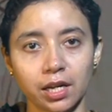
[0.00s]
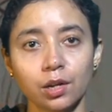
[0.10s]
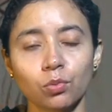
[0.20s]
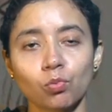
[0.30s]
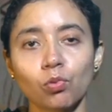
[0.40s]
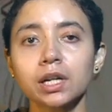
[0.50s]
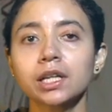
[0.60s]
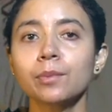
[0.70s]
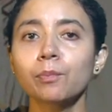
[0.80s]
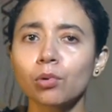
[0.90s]
and one
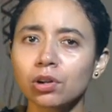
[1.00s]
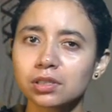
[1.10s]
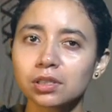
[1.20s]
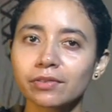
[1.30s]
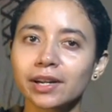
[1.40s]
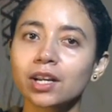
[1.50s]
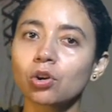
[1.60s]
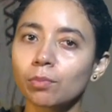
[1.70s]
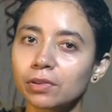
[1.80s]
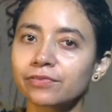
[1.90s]
important, very
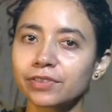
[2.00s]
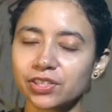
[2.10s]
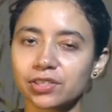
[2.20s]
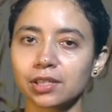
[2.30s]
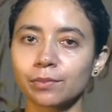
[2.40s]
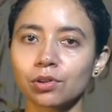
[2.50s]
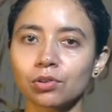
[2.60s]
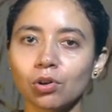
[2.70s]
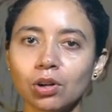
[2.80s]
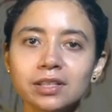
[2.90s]
common feature
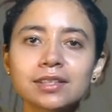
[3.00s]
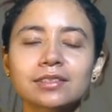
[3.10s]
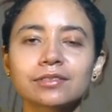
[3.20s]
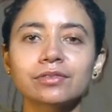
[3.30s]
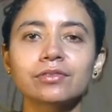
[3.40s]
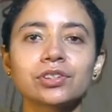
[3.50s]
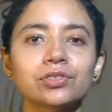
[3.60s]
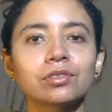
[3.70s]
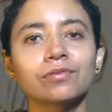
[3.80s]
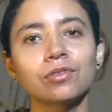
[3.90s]
among all these different
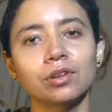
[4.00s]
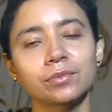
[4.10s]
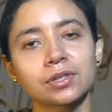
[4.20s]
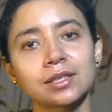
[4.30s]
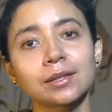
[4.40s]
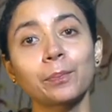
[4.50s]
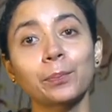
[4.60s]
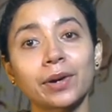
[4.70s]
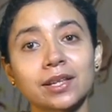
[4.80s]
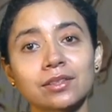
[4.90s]
regional forms is the
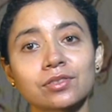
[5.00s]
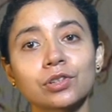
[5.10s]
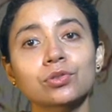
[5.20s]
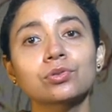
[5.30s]
presence of the